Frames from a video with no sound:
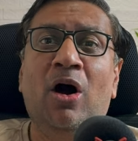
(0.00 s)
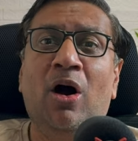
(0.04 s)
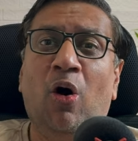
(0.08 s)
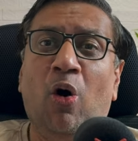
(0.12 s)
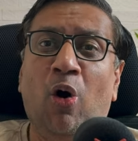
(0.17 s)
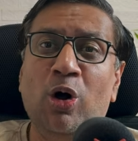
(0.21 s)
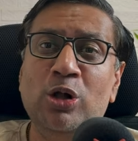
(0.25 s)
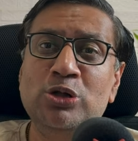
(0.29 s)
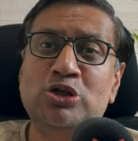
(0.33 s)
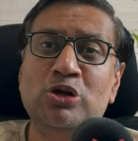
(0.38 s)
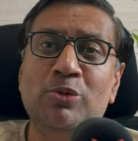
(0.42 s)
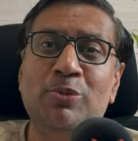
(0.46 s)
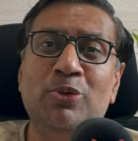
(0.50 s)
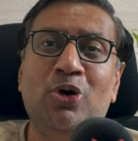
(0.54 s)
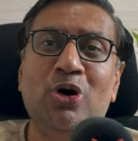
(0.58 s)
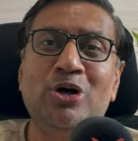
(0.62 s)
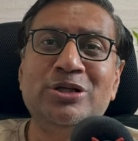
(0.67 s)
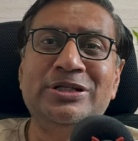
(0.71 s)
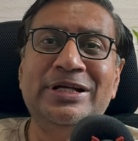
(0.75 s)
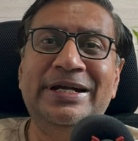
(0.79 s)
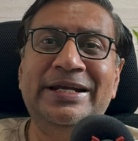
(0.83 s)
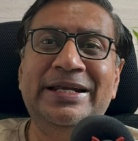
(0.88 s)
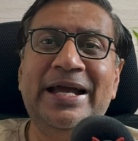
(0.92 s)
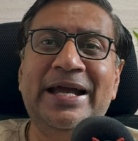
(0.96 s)
Also because
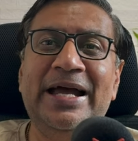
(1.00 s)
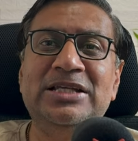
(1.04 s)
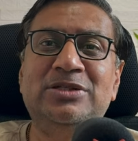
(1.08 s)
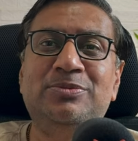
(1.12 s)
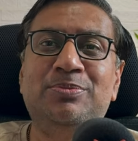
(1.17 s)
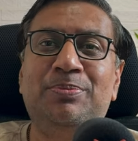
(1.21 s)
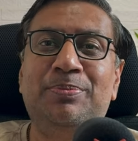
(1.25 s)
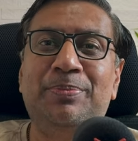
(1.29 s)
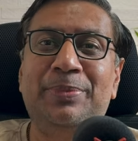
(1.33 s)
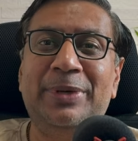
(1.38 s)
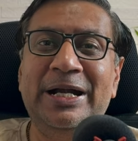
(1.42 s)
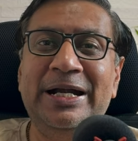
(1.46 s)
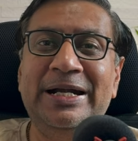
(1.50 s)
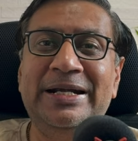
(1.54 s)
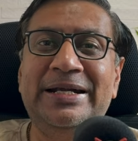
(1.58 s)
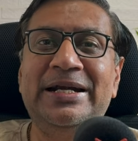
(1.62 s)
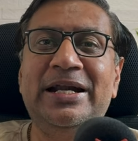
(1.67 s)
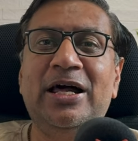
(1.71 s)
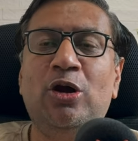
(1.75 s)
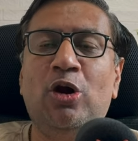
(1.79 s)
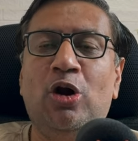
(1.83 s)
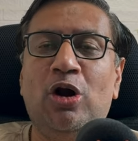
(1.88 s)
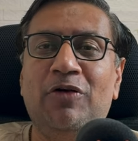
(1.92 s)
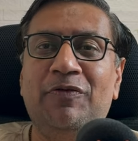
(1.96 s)
India has printed
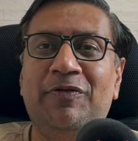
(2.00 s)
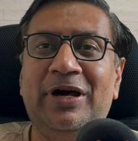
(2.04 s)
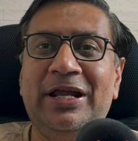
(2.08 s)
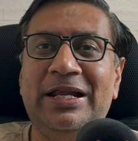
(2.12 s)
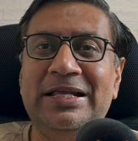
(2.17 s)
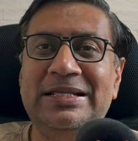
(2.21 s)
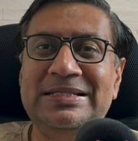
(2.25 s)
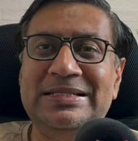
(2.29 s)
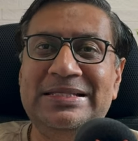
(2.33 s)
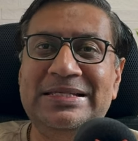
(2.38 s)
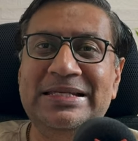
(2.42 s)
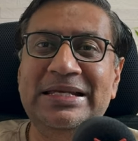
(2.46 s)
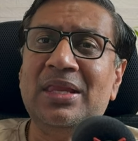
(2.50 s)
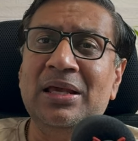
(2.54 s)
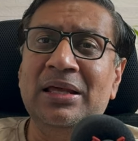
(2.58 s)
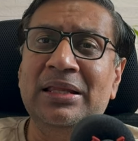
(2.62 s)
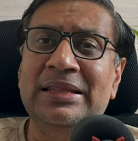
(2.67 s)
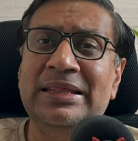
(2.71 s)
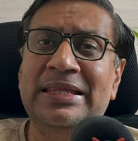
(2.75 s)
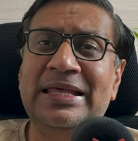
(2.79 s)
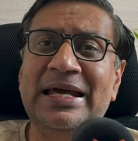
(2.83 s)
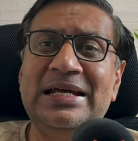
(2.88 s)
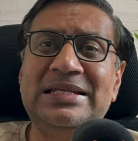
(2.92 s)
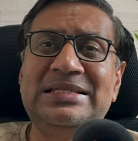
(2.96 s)
a lot of currency,
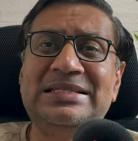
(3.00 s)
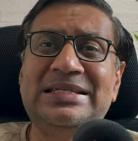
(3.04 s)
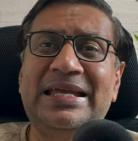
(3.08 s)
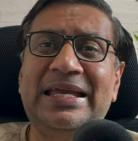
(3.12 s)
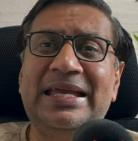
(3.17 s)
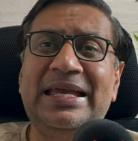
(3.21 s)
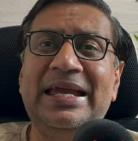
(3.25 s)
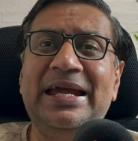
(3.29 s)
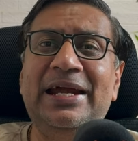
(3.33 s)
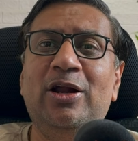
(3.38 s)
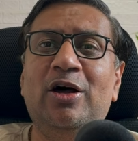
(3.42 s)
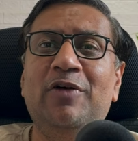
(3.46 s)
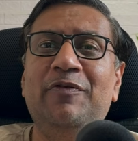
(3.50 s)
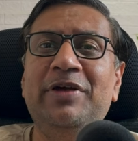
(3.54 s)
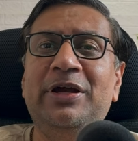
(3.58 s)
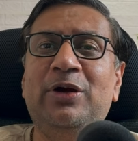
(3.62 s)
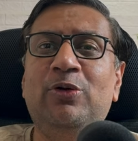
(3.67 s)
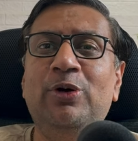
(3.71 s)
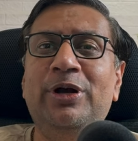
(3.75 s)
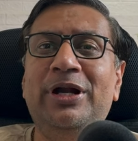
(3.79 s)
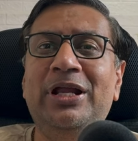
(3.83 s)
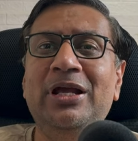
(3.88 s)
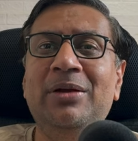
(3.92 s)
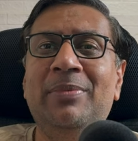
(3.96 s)
they are scared of
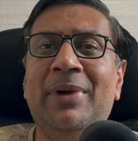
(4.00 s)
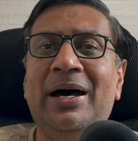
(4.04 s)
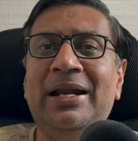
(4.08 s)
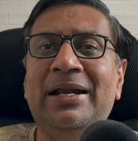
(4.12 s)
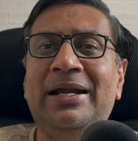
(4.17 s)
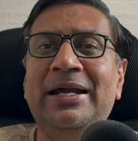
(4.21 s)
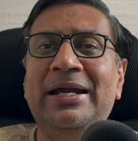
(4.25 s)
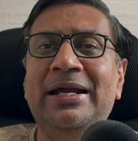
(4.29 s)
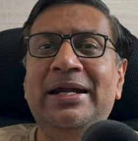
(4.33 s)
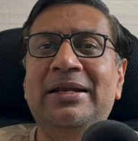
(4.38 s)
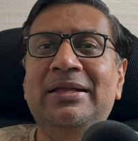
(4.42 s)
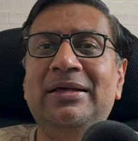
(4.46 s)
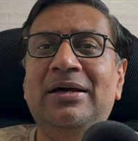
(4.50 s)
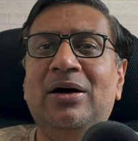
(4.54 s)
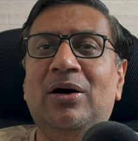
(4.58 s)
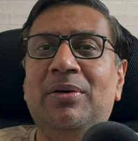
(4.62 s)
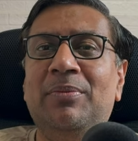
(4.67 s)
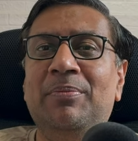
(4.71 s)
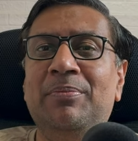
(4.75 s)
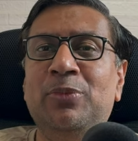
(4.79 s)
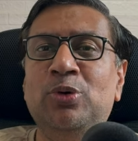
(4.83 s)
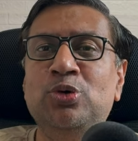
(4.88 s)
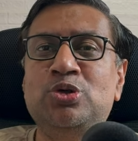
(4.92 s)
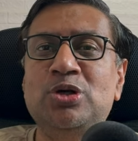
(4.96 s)
equity market
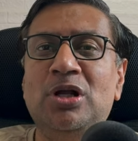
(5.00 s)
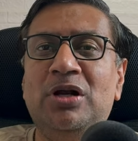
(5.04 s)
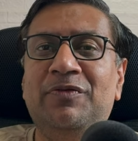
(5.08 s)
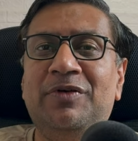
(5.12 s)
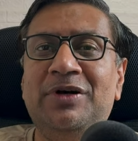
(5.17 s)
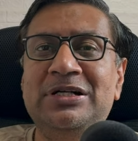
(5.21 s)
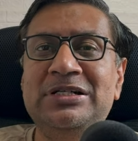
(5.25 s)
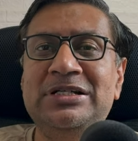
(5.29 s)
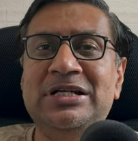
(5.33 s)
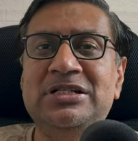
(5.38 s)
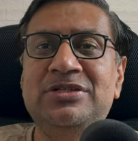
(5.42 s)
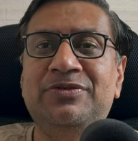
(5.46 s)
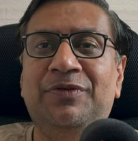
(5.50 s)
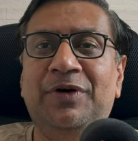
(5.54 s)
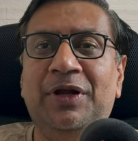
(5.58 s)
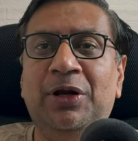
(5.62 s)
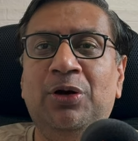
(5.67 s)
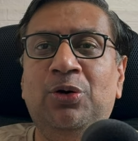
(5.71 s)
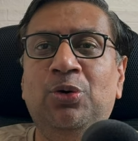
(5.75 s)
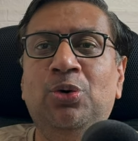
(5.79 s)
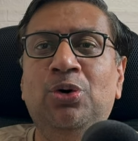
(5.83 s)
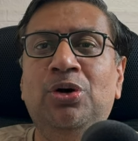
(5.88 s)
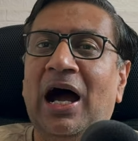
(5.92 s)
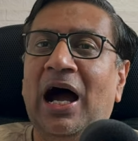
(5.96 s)
mutual funds is one
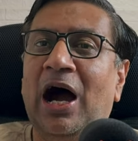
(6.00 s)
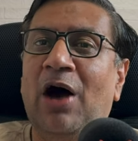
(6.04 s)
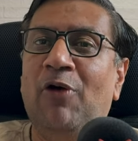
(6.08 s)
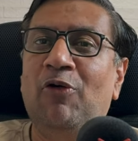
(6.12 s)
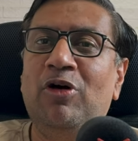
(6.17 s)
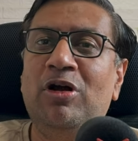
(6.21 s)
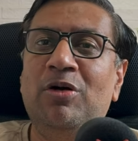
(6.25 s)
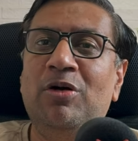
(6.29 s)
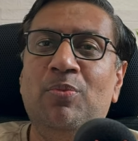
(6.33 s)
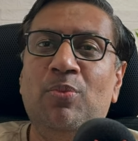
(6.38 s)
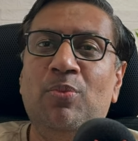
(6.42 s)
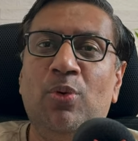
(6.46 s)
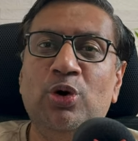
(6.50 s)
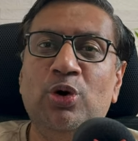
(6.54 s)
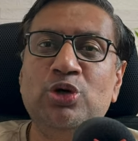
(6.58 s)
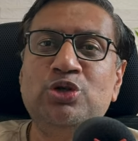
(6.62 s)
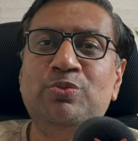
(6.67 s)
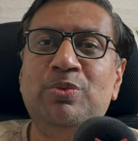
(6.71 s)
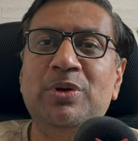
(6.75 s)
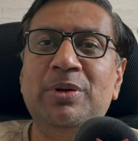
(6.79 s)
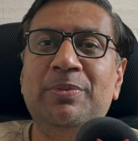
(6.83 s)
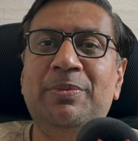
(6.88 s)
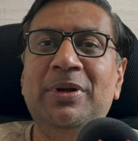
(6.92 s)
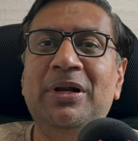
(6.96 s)
route. However, most
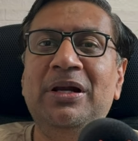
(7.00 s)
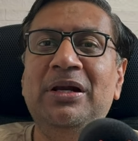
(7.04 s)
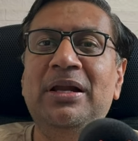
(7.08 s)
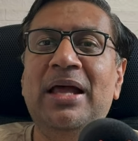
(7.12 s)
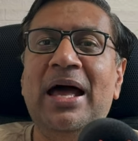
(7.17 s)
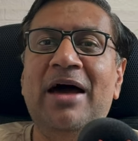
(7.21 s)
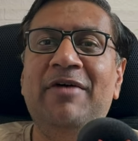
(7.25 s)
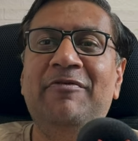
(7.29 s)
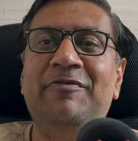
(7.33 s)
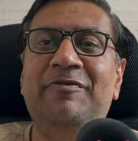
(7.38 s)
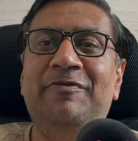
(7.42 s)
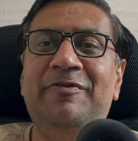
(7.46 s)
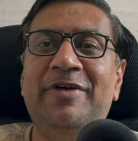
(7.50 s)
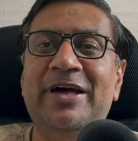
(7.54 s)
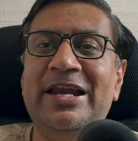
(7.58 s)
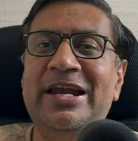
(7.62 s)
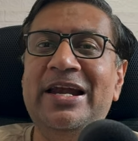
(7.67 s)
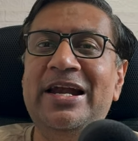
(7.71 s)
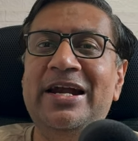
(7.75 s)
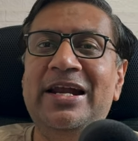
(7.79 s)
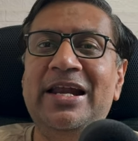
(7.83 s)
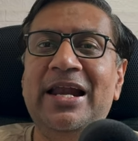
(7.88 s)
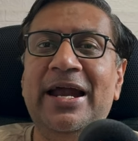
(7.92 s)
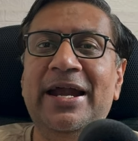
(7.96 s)
people have very
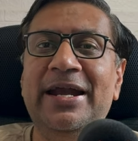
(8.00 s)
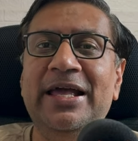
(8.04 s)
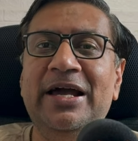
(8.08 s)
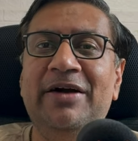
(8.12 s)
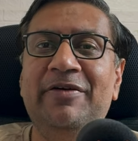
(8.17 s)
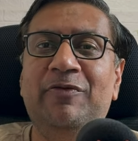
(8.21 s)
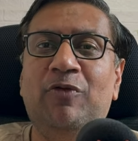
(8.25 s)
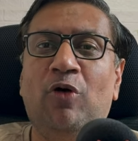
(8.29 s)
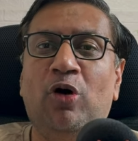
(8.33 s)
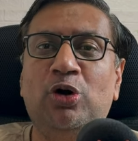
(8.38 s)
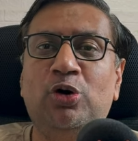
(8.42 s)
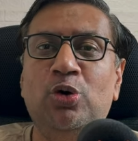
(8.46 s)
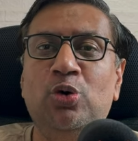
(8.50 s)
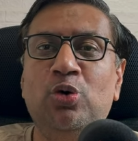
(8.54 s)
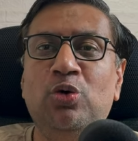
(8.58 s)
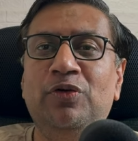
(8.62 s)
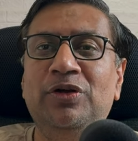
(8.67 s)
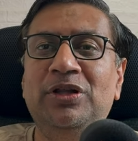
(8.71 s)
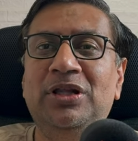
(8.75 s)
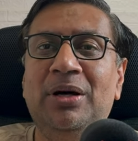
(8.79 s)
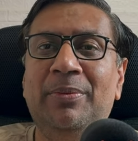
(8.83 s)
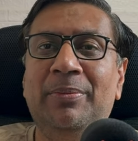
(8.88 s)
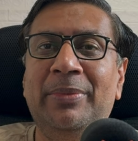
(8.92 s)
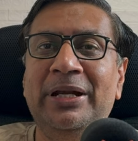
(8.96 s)
little idea what to do
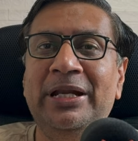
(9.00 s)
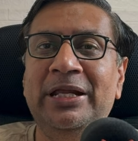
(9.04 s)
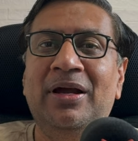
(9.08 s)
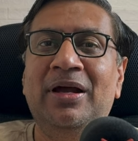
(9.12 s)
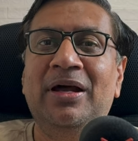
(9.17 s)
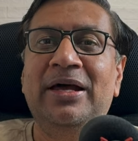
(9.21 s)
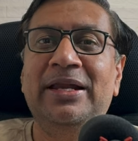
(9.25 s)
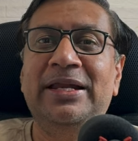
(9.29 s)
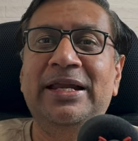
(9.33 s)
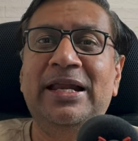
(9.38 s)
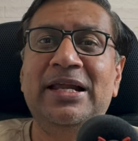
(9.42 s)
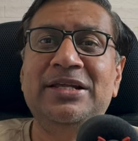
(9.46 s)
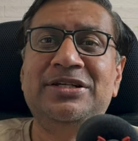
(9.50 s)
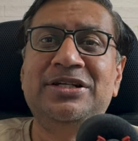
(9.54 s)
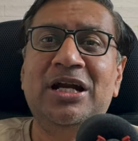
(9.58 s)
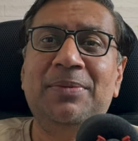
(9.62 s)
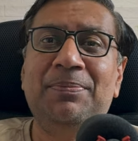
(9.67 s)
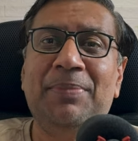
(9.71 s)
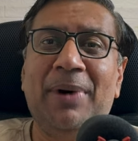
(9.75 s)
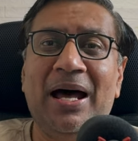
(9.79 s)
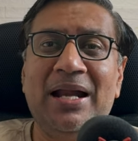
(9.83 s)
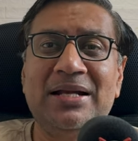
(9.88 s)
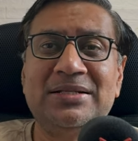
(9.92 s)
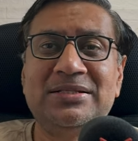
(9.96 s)
with the money. Real estate
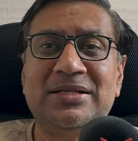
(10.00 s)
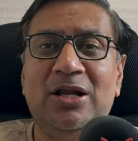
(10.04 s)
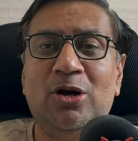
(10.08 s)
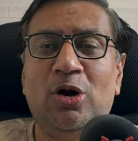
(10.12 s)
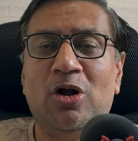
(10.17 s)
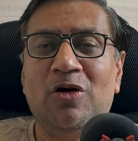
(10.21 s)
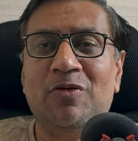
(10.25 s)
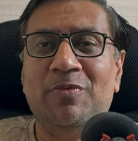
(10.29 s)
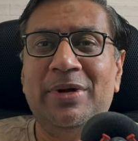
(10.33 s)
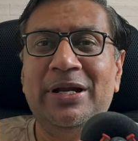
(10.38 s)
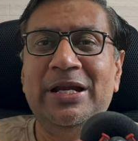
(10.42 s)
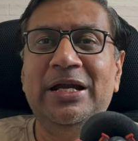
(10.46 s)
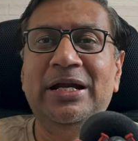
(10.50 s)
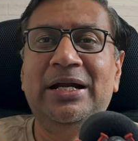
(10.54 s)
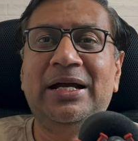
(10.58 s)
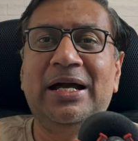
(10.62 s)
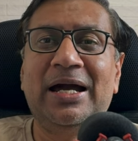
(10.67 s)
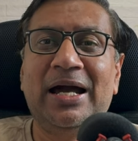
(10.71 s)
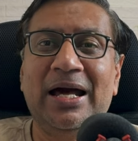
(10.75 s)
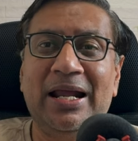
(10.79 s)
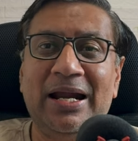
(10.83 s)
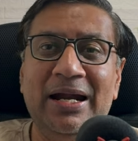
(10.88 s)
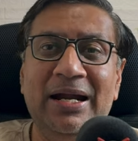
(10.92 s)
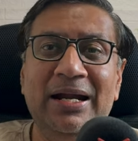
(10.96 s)
parks a lot of money,
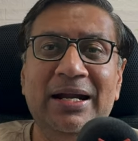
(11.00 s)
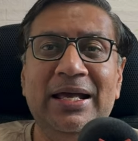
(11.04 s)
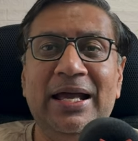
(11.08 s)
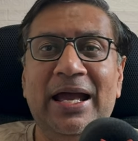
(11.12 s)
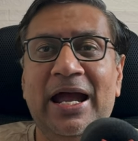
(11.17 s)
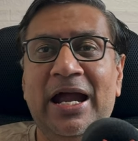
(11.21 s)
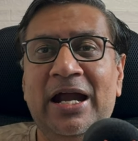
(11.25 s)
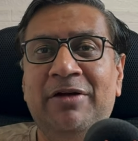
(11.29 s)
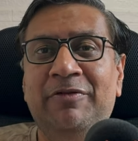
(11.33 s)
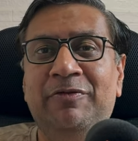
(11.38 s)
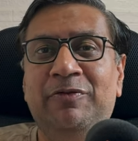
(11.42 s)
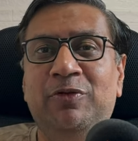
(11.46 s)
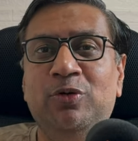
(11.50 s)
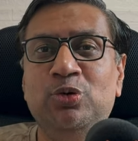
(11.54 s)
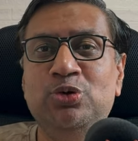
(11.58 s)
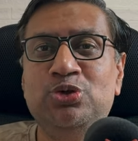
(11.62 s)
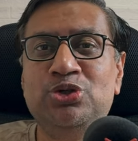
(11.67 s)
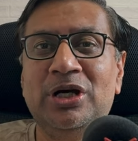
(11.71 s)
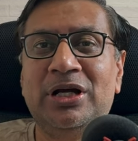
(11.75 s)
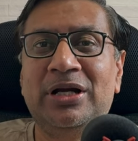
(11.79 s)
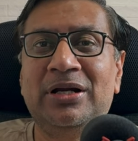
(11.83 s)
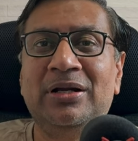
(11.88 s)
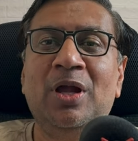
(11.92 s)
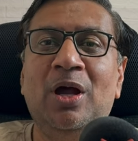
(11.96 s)
current and
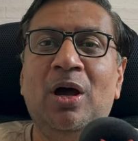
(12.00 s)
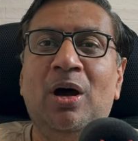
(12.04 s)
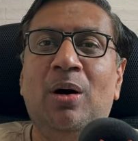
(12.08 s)
future.